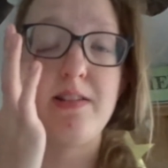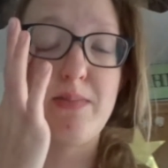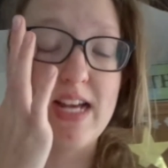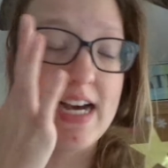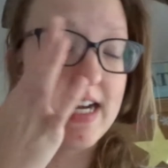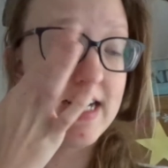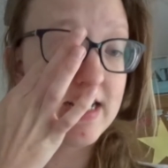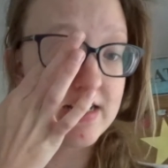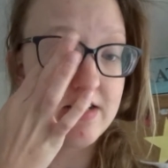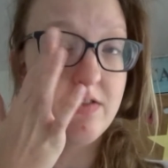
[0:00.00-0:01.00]
on my eye
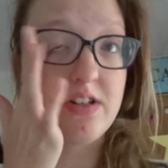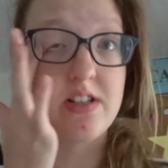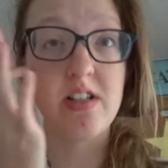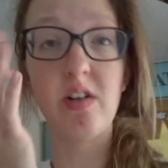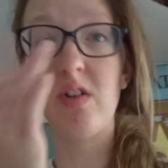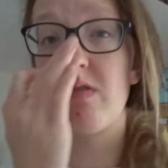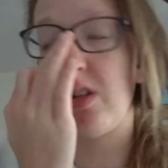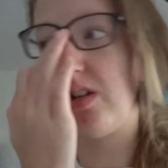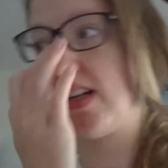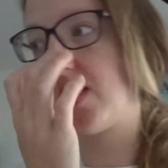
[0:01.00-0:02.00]
because it just it was
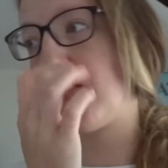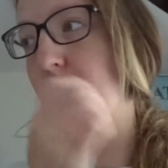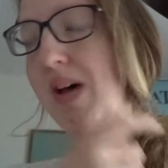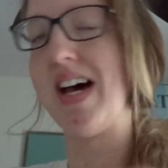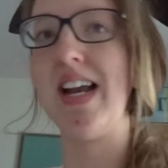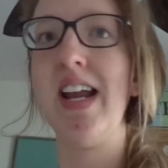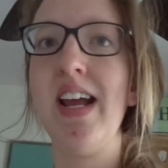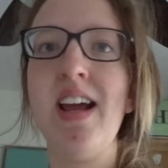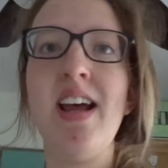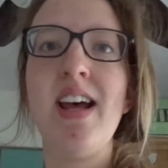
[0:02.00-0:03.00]
hurting so bad.
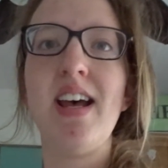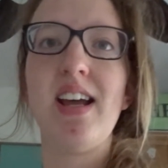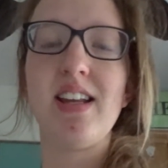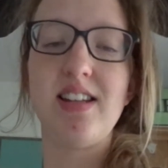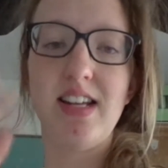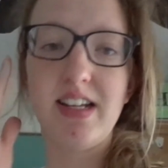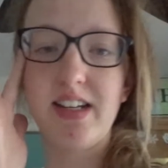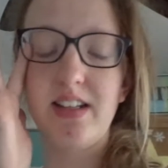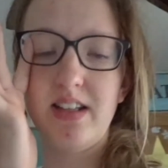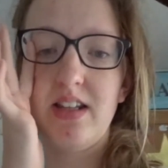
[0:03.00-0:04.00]
It took